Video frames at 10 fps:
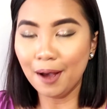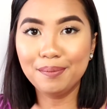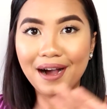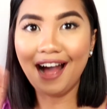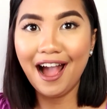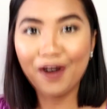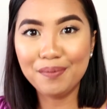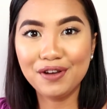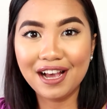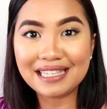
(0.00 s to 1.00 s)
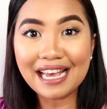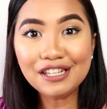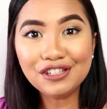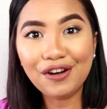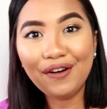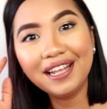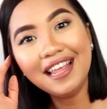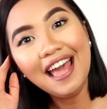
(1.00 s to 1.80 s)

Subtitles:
but I hope you guys enjoy it.